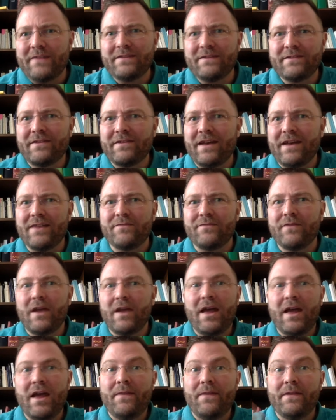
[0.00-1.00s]
This kind of
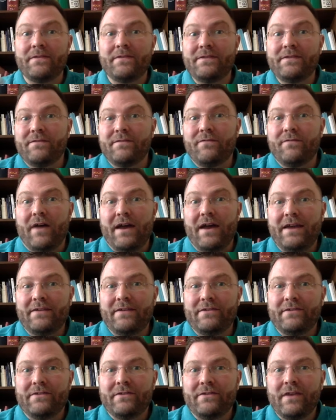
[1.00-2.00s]
this
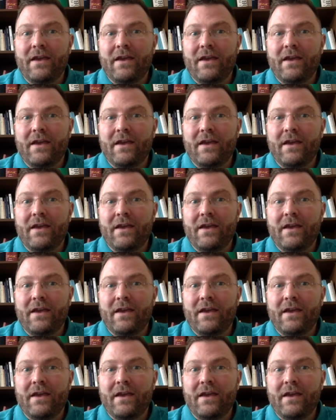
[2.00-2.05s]
device